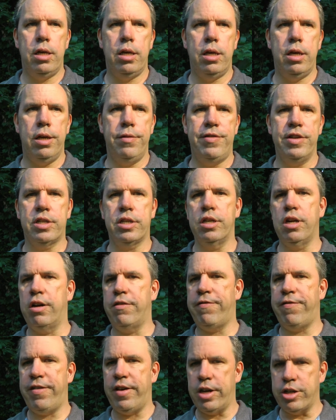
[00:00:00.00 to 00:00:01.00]
if it's
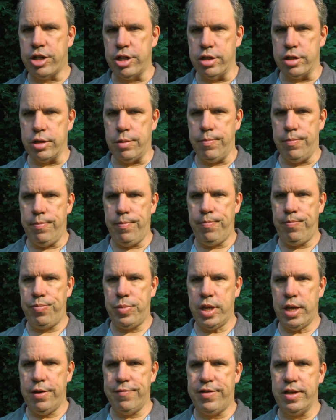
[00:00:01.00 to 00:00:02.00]
not fascism,
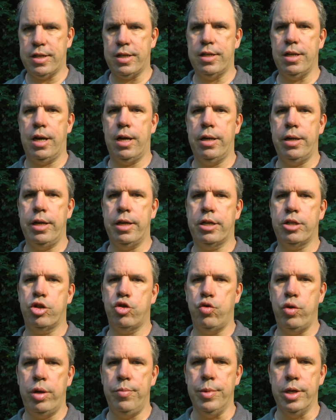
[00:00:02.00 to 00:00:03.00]
if it's not
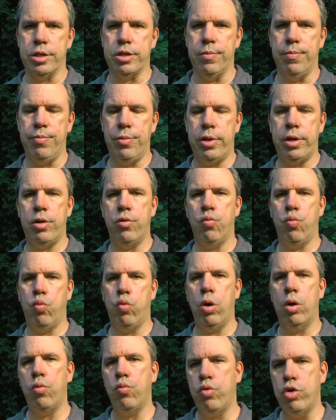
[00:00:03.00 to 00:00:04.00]
extremism, then
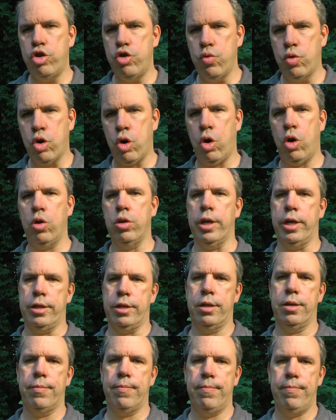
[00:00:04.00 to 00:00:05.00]
what would you call
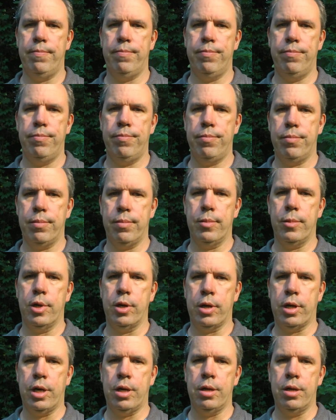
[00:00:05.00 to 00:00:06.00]
it?
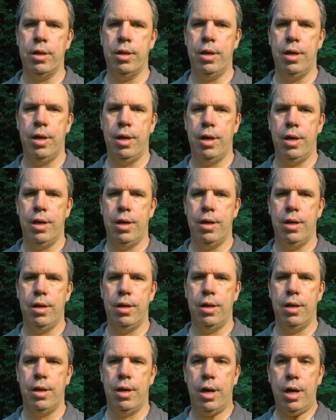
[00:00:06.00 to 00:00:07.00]
Okay?
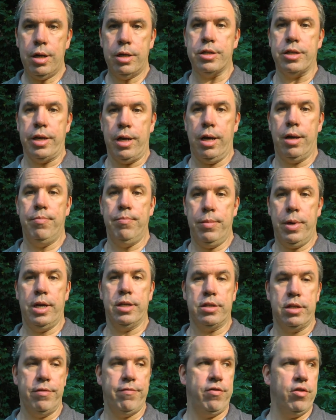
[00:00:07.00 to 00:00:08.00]
Honestly, I'm
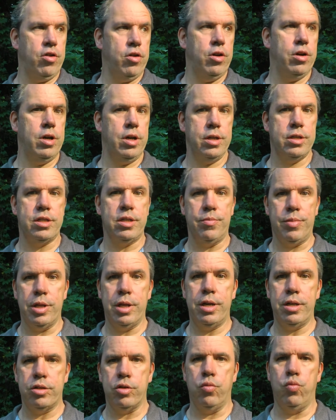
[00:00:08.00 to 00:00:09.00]
asking for a
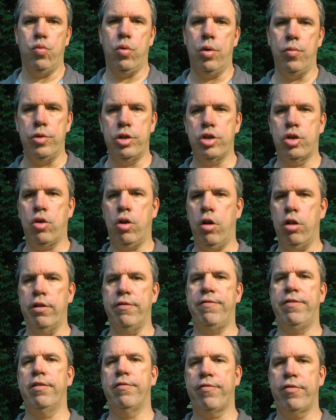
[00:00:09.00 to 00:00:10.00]
simple answer. What would you call
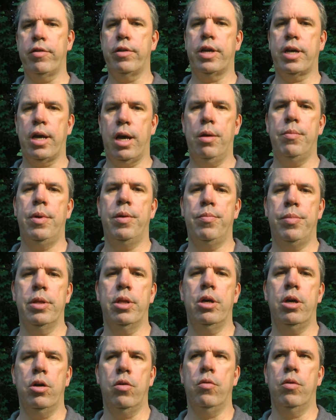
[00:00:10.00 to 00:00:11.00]
it? Feel free to comment
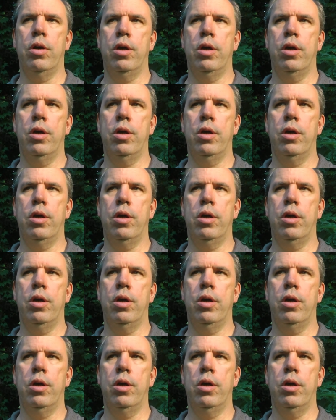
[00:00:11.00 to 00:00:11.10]
below.